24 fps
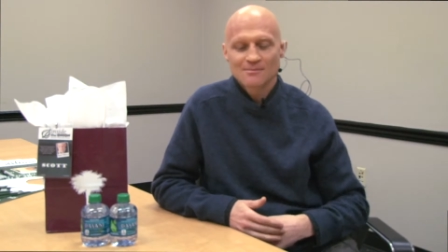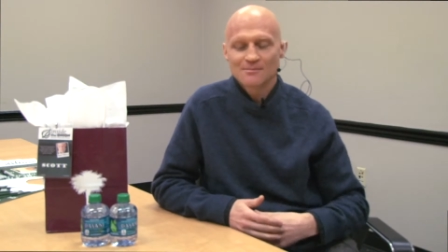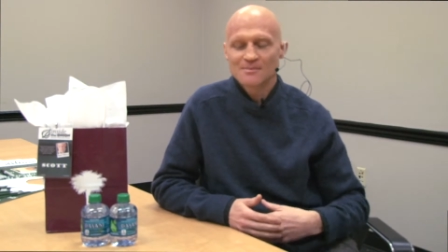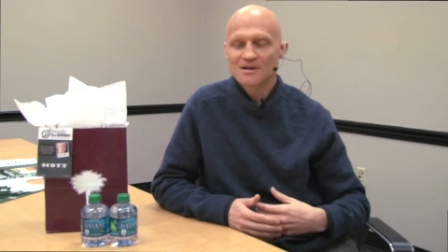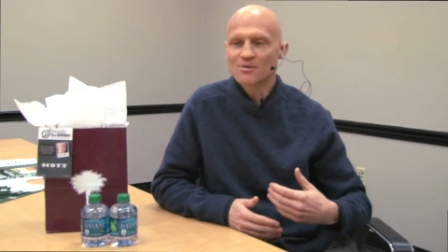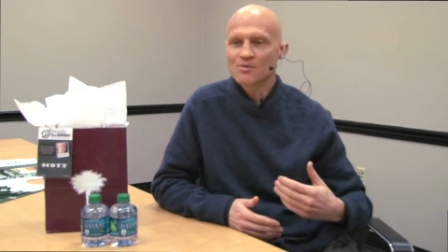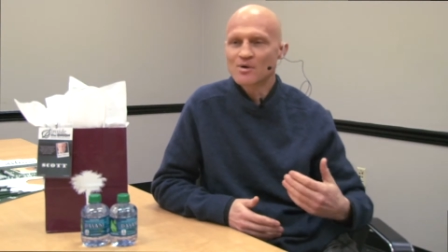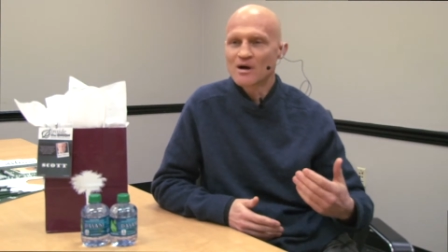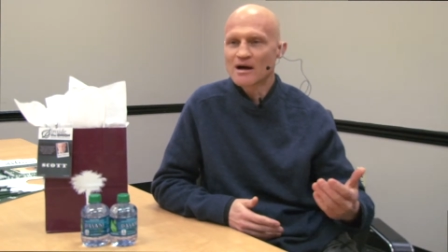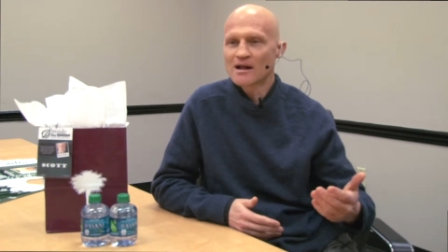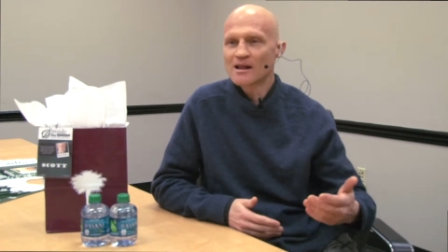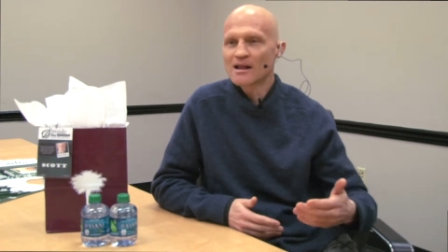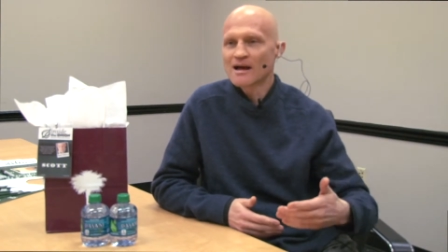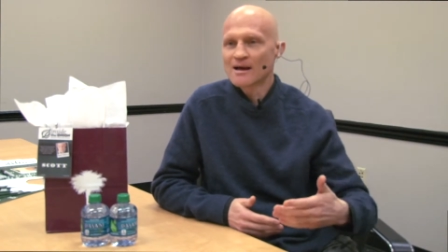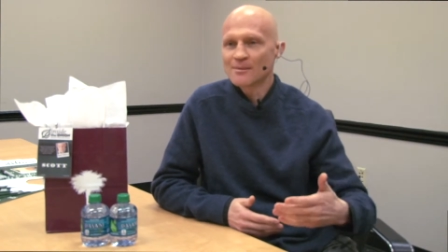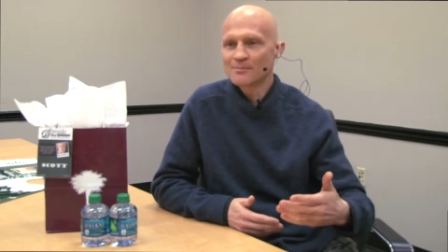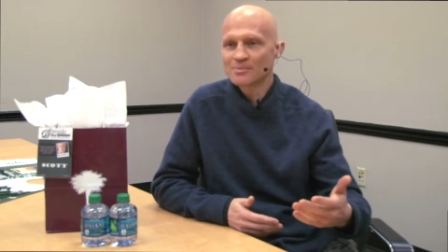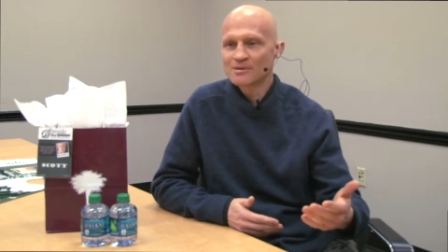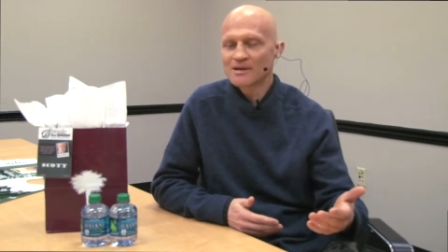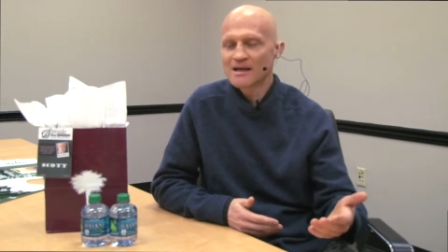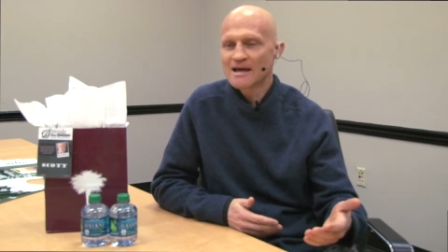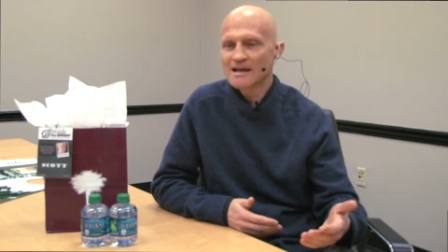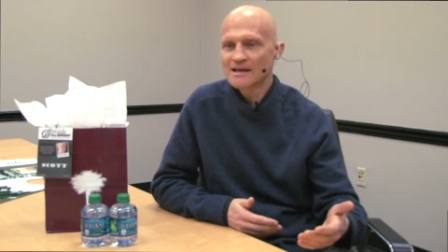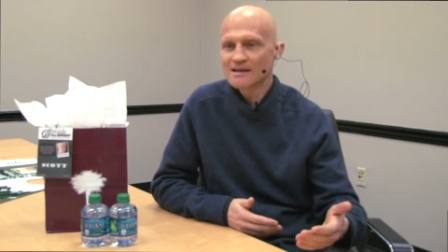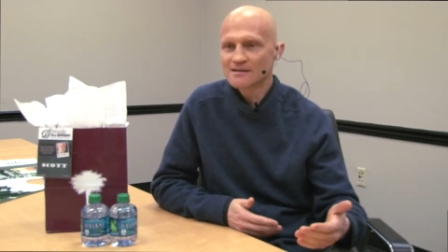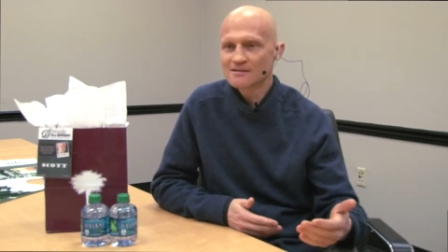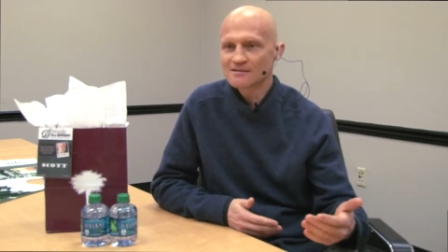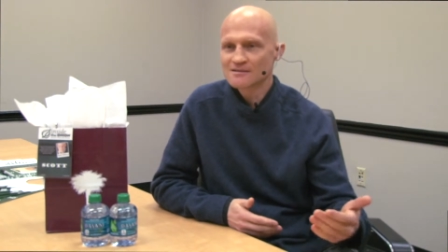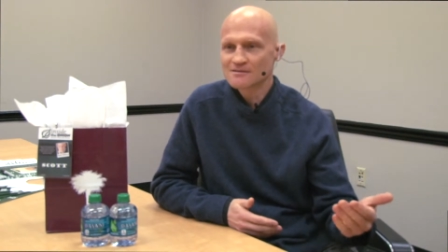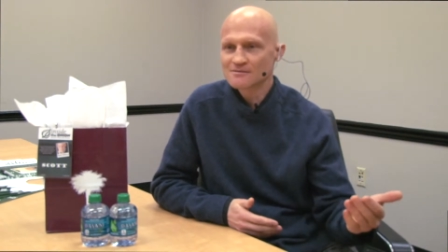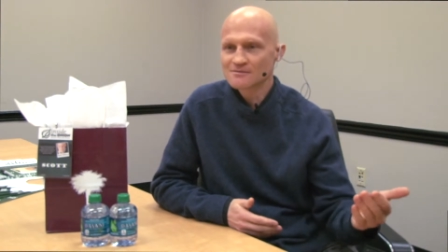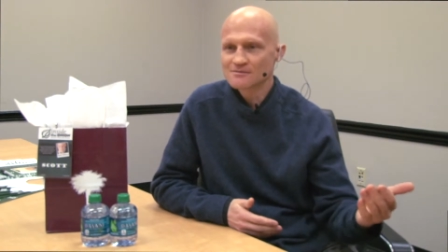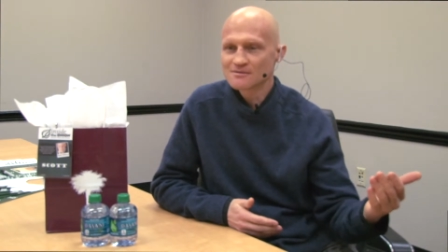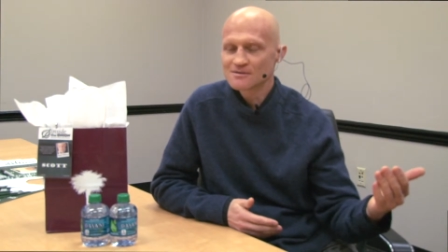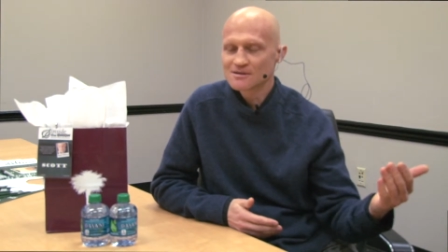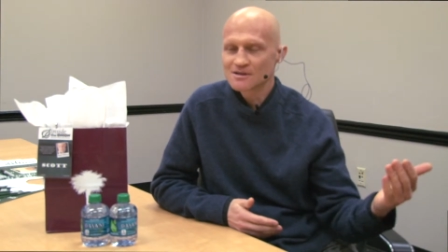Meanwhile, I'm planning
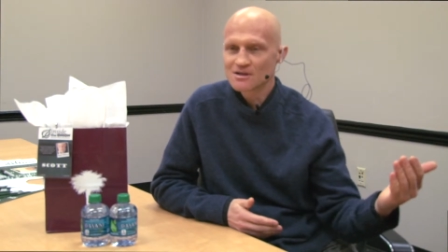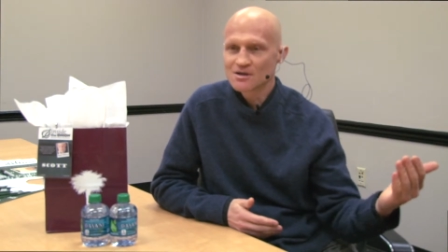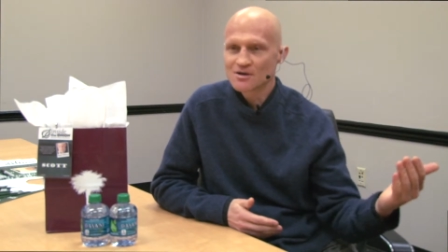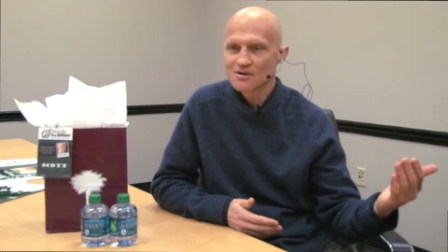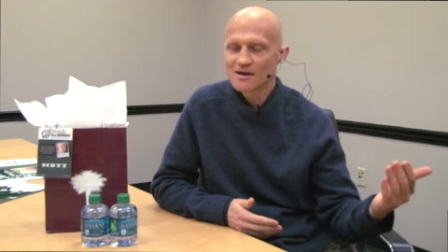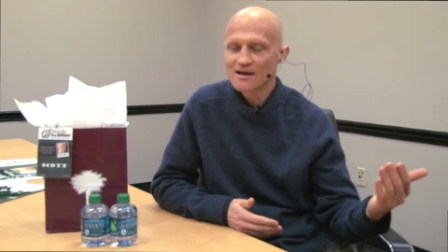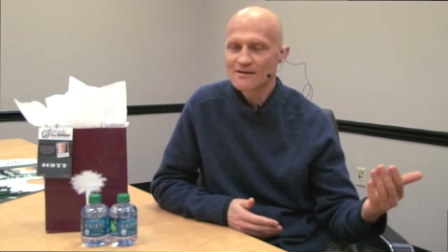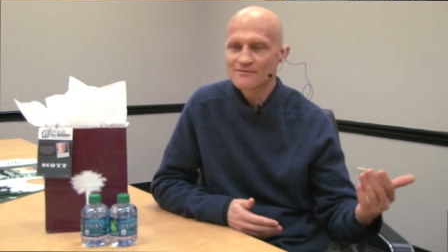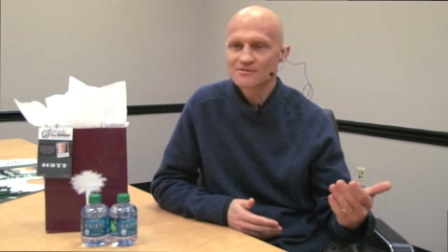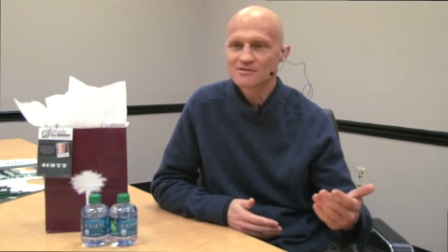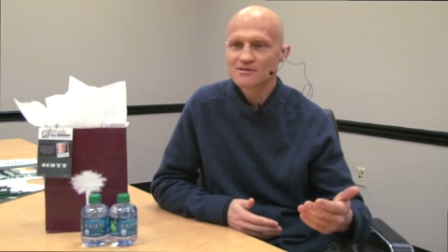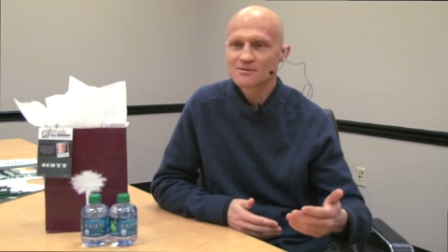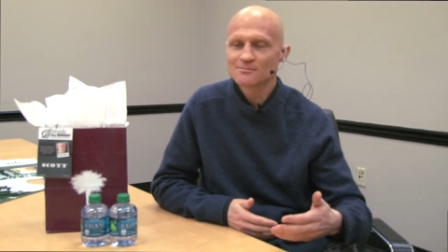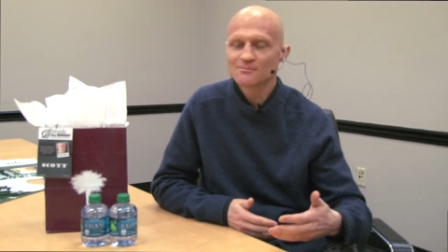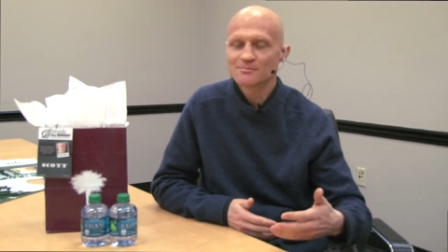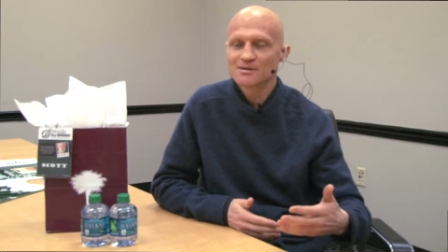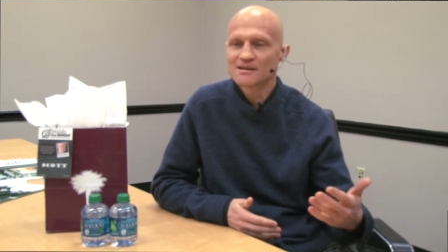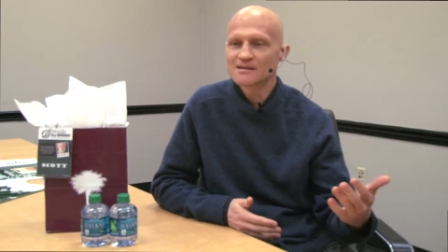to, you know, have some